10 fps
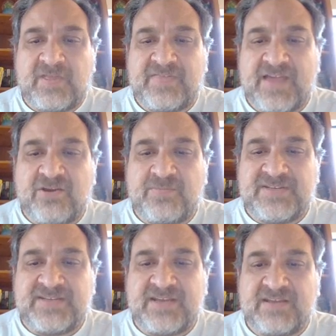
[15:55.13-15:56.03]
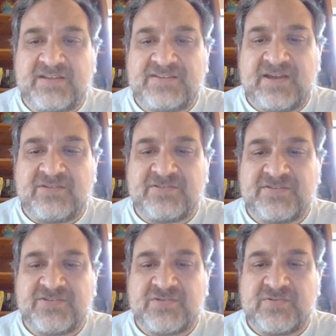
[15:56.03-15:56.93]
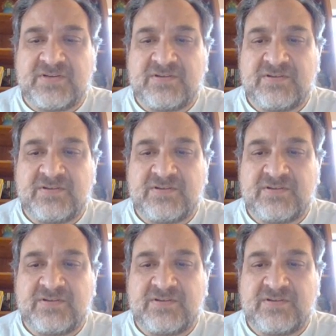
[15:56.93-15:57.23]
That could be taking us out to the street.